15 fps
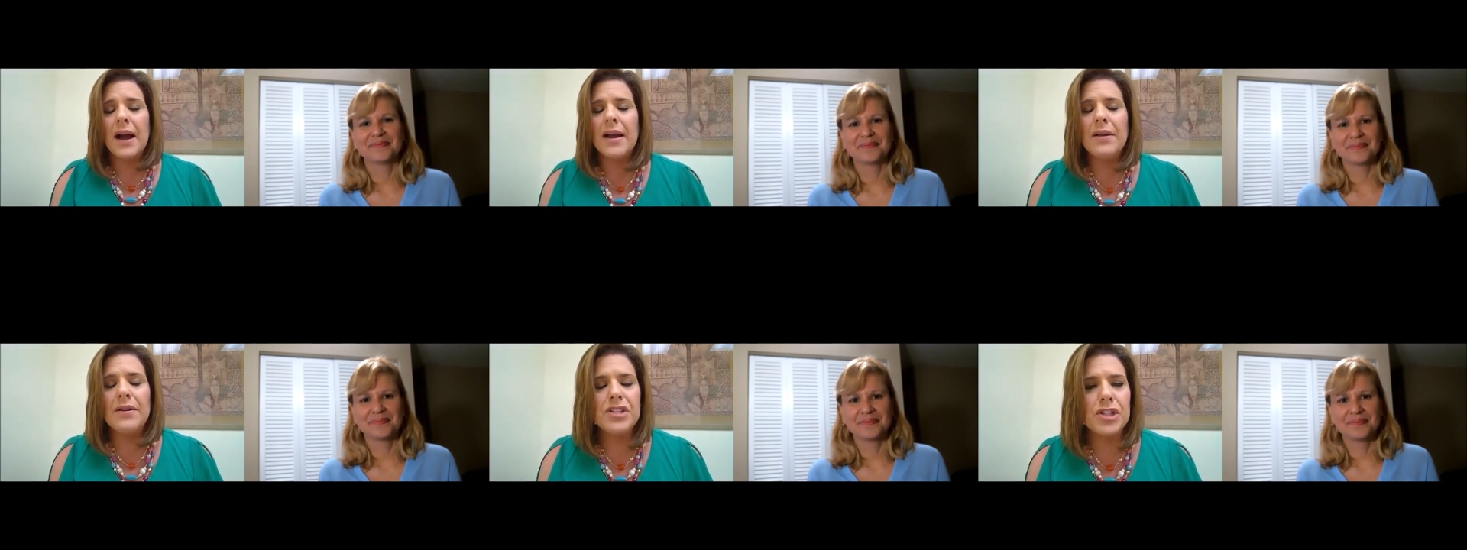
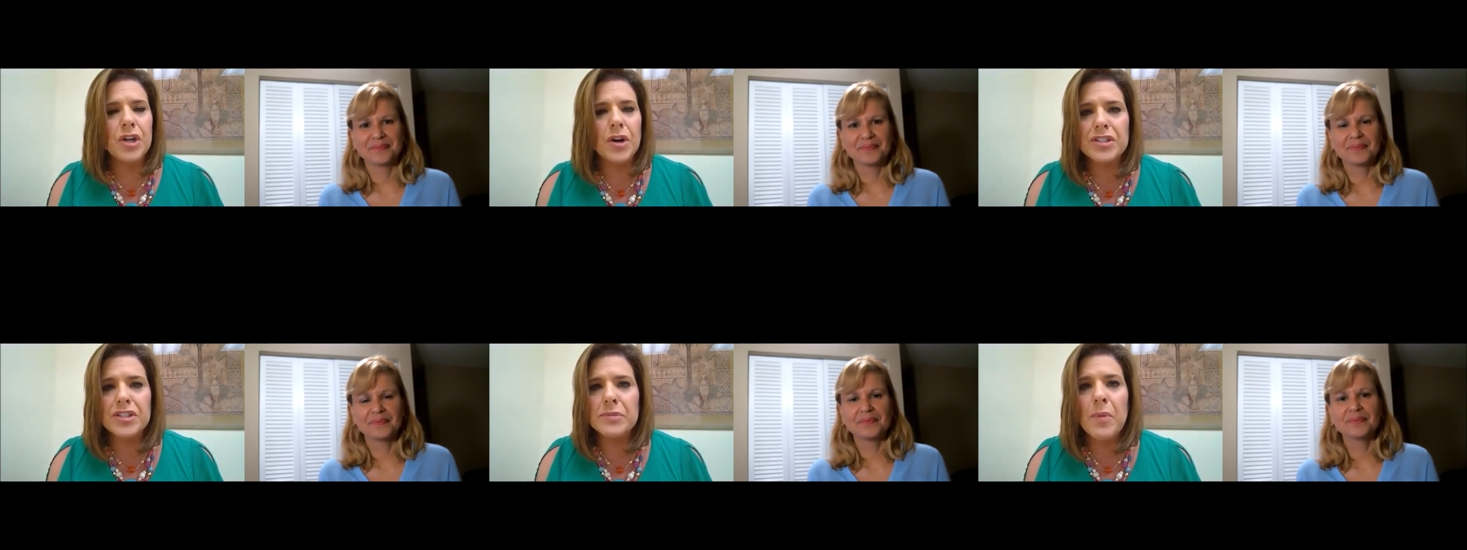
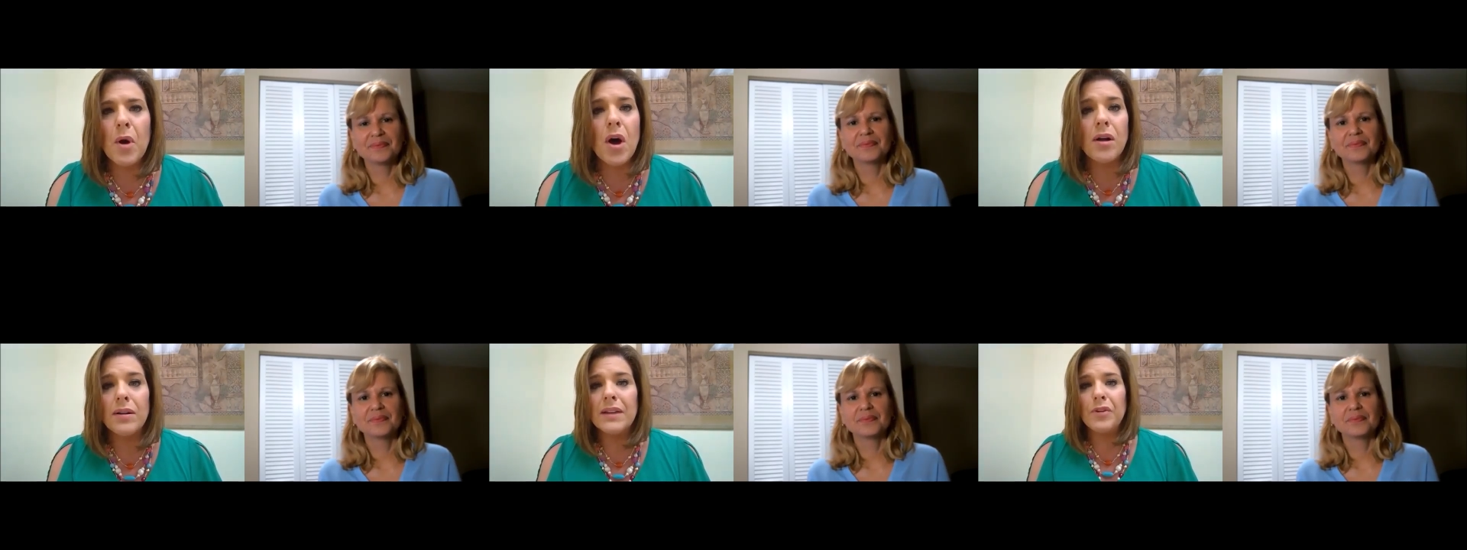Speaker 1: start
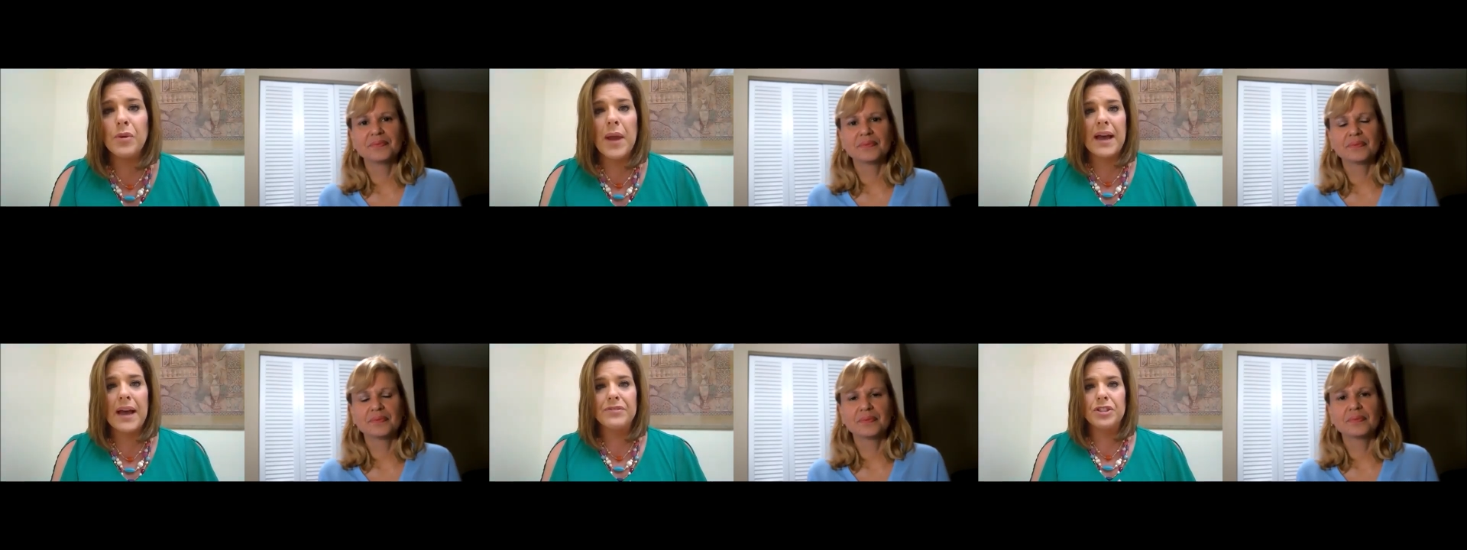small if you
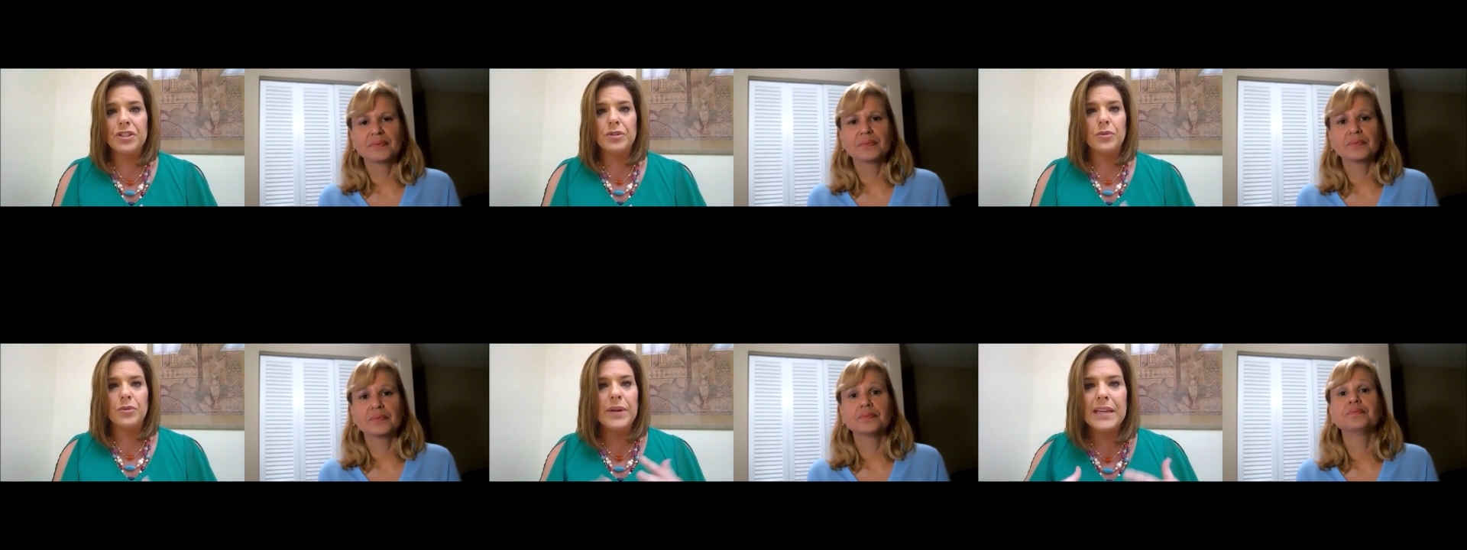have to
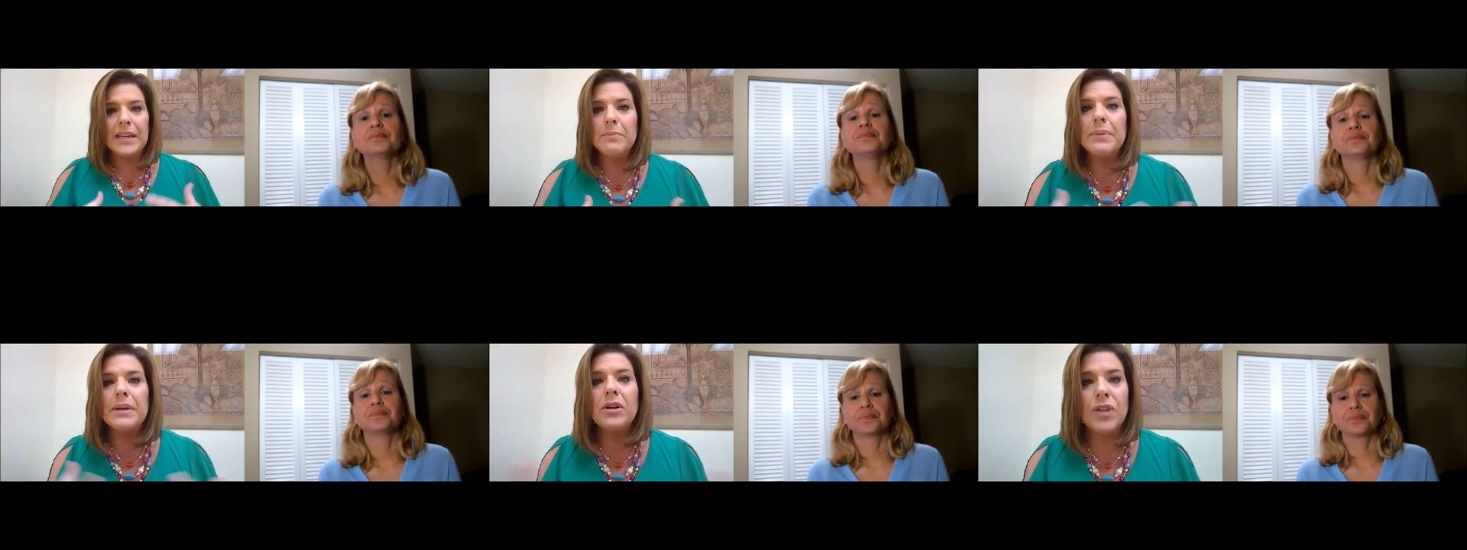we can
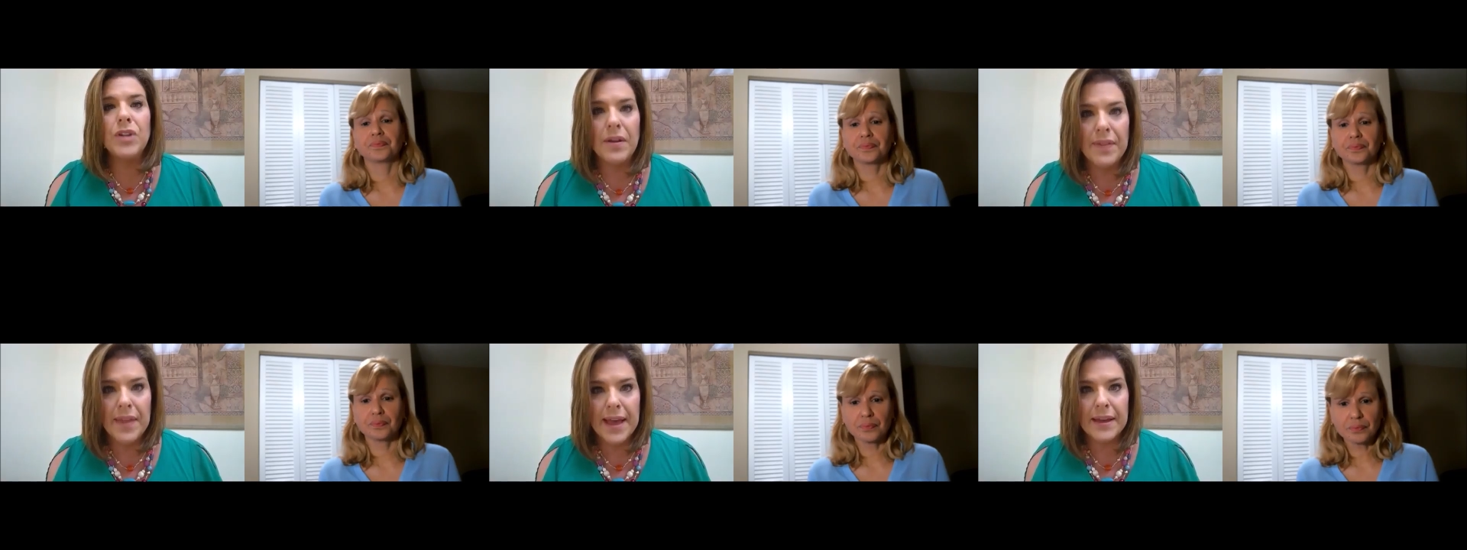build on
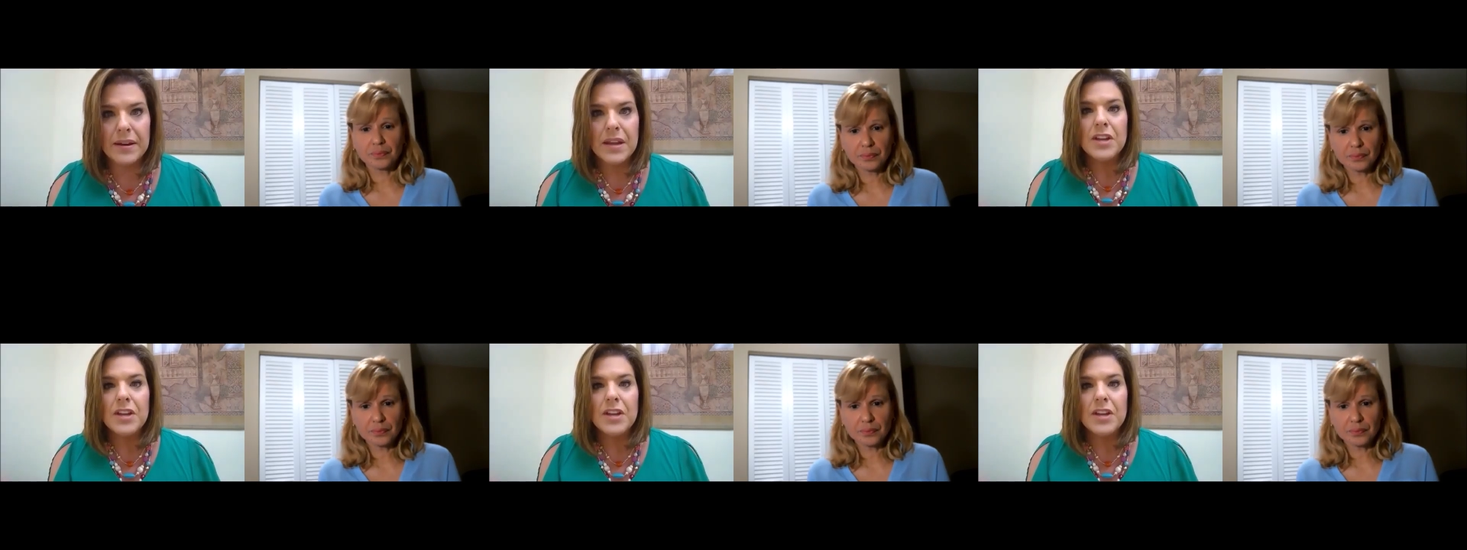that